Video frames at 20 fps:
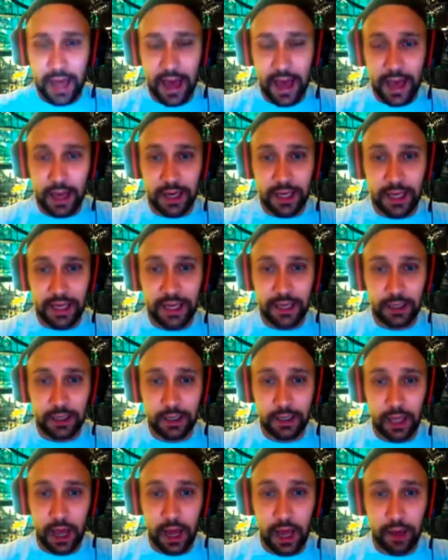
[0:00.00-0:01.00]
heal
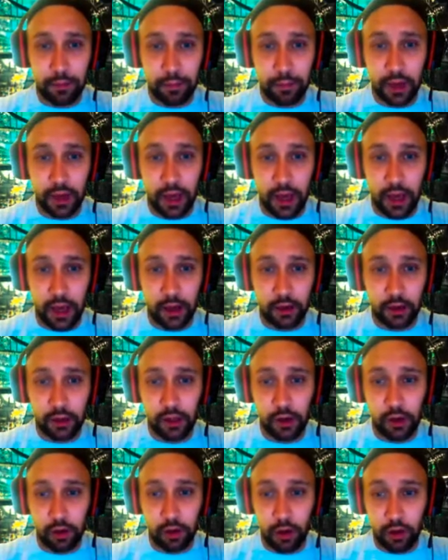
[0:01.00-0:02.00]
up
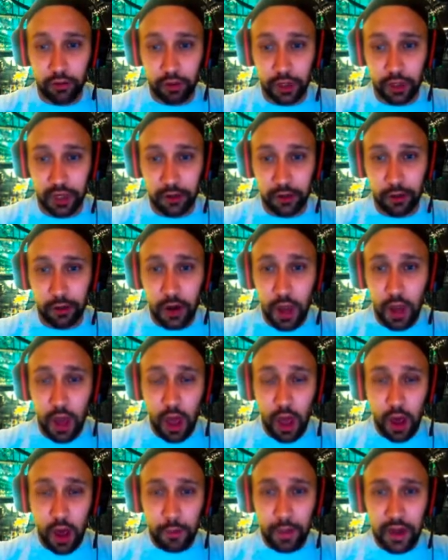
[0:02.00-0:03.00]
Cloak over here,
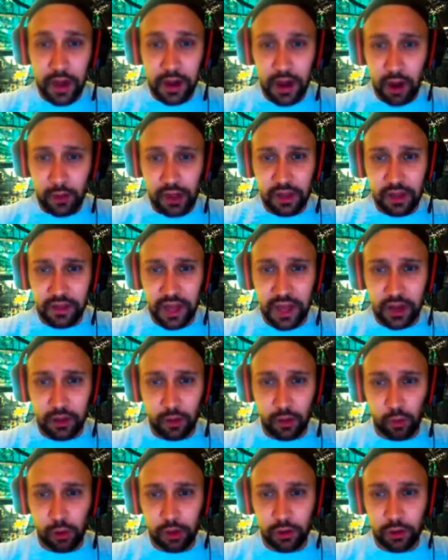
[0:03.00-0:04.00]
but not really the end of the
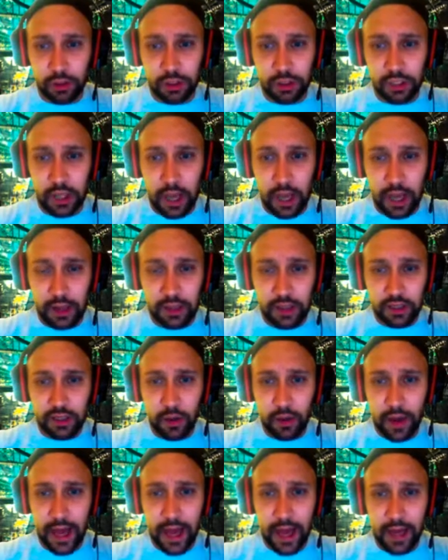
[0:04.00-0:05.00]
world. Let's go
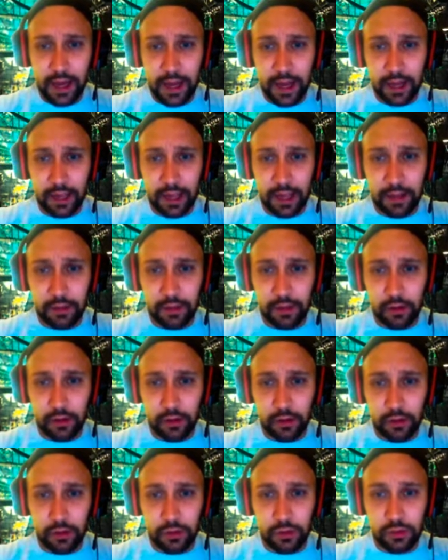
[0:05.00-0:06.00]
ahead and get
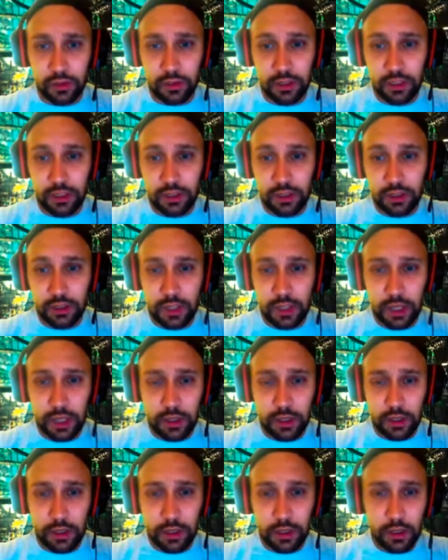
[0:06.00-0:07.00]
those
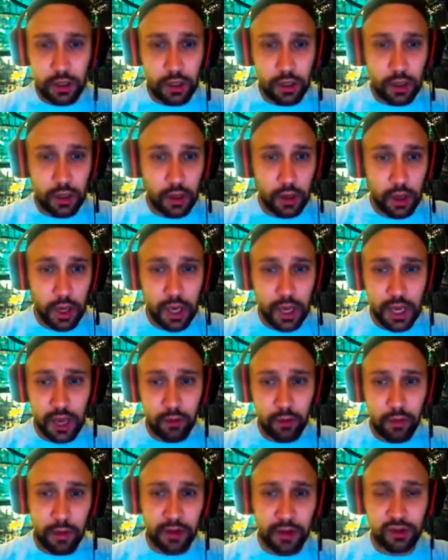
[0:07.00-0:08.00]
done. And we
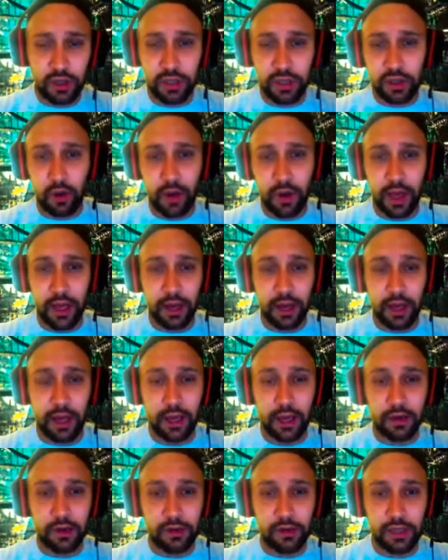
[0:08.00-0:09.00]
might as well just go ahead and
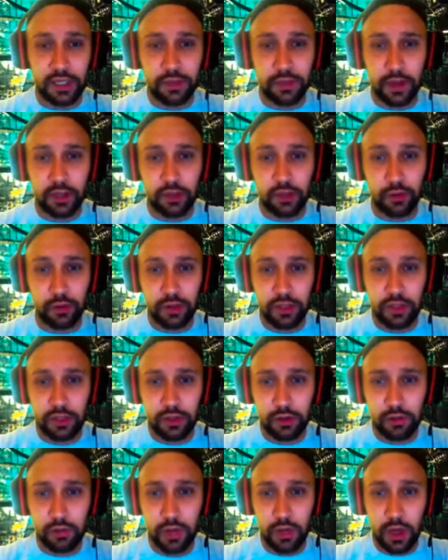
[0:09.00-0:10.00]
do the special with
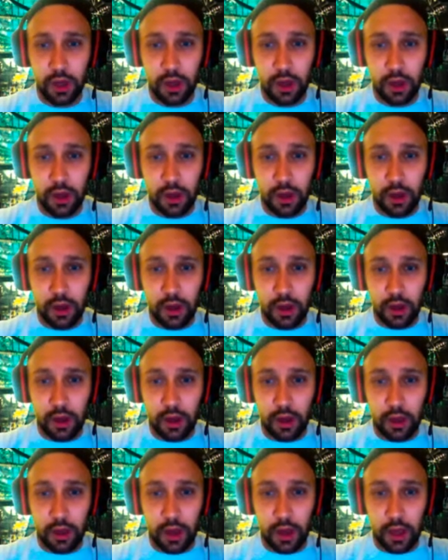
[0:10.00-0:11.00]
Doom.
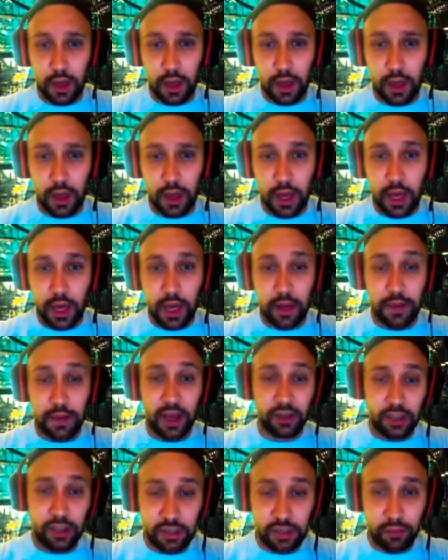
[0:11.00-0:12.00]
And I'm
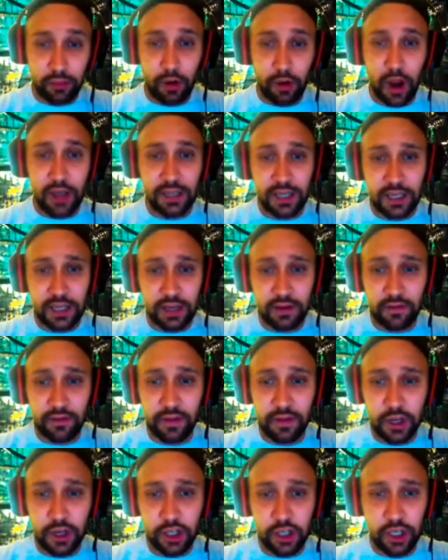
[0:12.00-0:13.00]
actually surprised that didn't finish
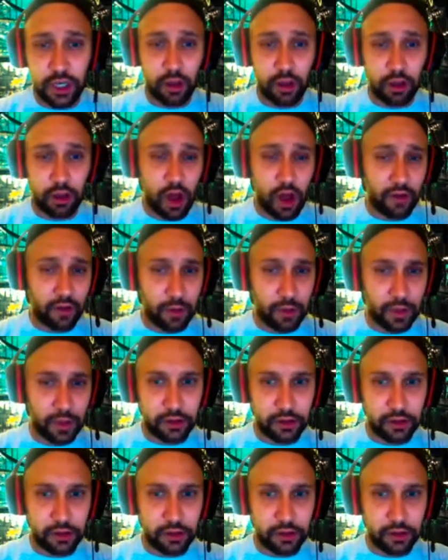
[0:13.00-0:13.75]
She-Hulk off. I'm a little